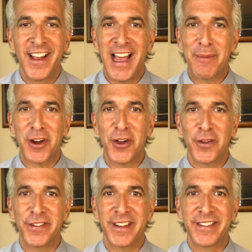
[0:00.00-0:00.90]
I'm your
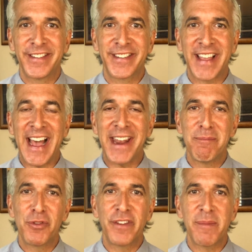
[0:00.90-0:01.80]
host, Scott
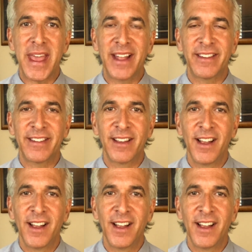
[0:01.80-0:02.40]
MovieMantz.